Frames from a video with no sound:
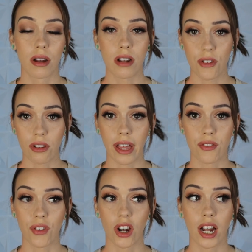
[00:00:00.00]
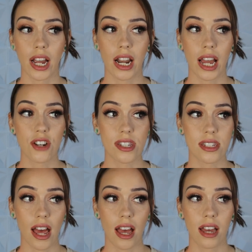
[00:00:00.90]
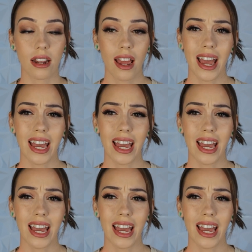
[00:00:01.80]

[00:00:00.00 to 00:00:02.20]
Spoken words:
another lifer, and I just said,